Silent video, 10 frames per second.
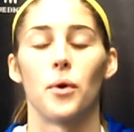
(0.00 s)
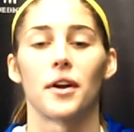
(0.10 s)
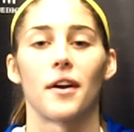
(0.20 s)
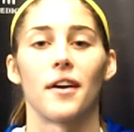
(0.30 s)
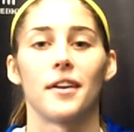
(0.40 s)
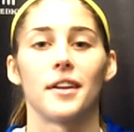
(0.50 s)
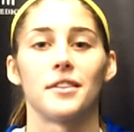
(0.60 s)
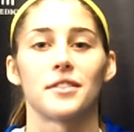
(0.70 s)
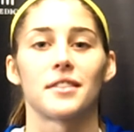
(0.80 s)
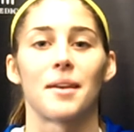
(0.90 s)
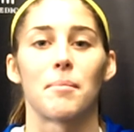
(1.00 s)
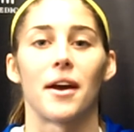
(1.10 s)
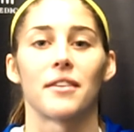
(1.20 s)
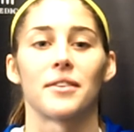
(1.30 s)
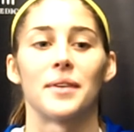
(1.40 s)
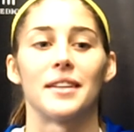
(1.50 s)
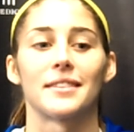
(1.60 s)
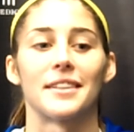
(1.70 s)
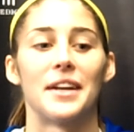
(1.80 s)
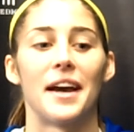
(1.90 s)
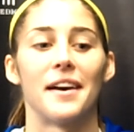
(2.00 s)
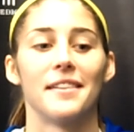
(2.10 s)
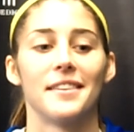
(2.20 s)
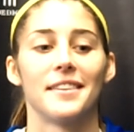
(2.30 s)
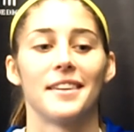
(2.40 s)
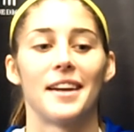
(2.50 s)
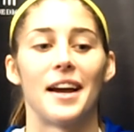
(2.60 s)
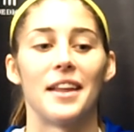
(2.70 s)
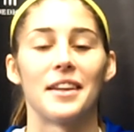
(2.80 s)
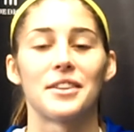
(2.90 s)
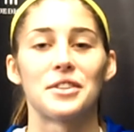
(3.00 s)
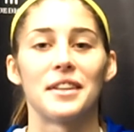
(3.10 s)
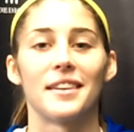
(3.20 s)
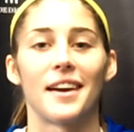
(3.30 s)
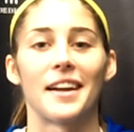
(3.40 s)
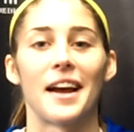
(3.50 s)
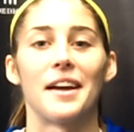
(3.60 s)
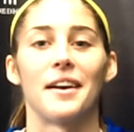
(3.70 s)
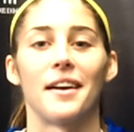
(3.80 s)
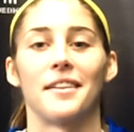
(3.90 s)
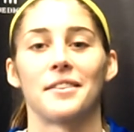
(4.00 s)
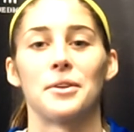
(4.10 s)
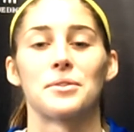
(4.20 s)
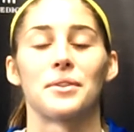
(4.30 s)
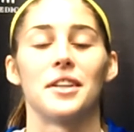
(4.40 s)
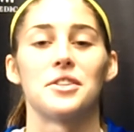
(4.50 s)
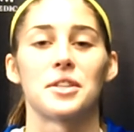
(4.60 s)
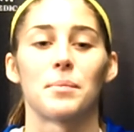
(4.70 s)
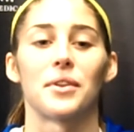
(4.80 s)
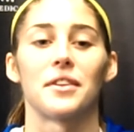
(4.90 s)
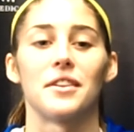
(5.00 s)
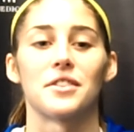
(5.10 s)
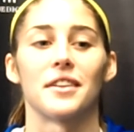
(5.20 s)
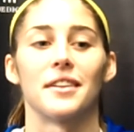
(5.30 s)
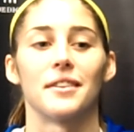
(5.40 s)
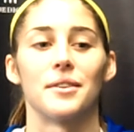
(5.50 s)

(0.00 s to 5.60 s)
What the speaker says: work hard and just get back from it. So yeah, I think I got on a close relationship with Alicia.